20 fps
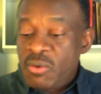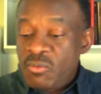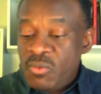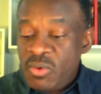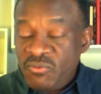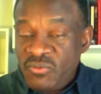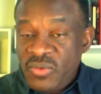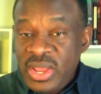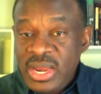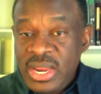
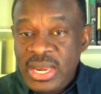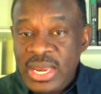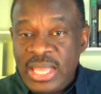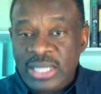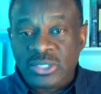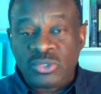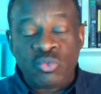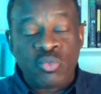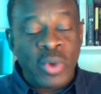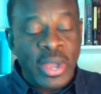And we find
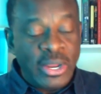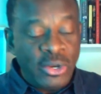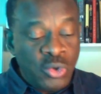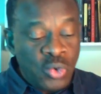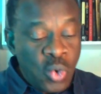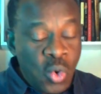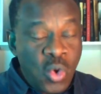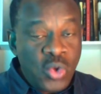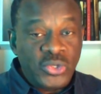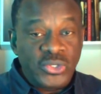out that
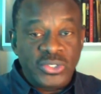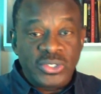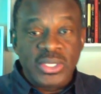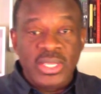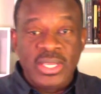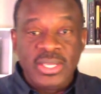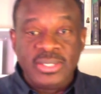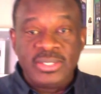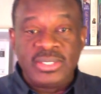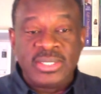when
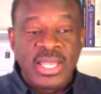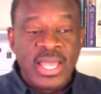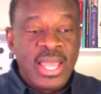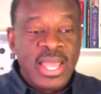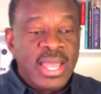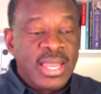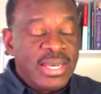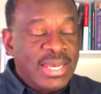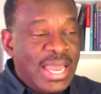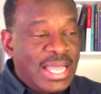those things